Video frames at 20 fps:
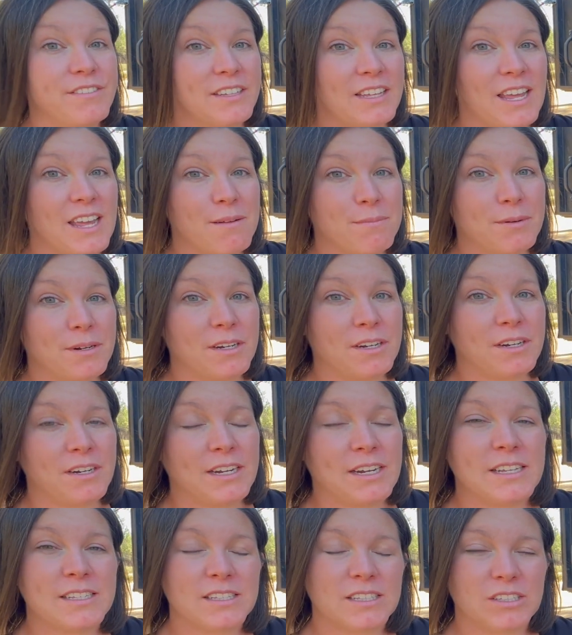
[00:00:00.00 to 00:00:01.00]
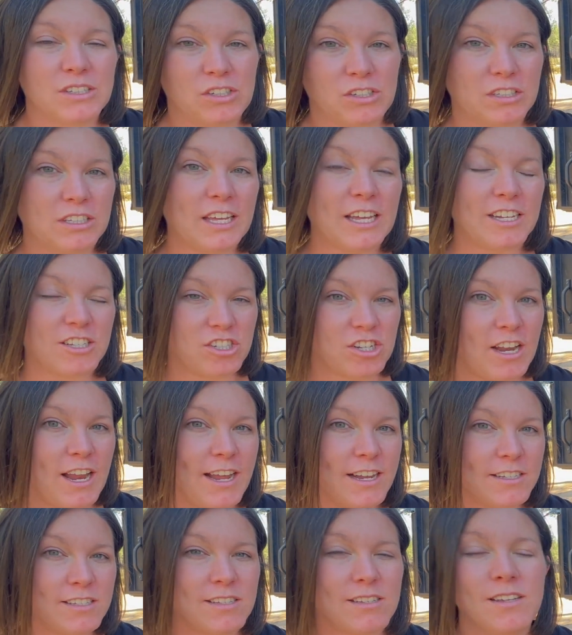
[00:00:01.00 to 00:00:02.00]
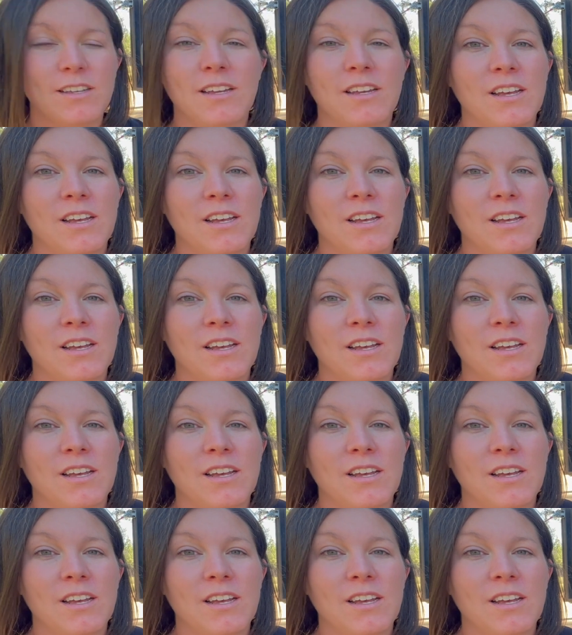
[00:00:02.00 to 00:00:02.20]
camper is a little kitchenette.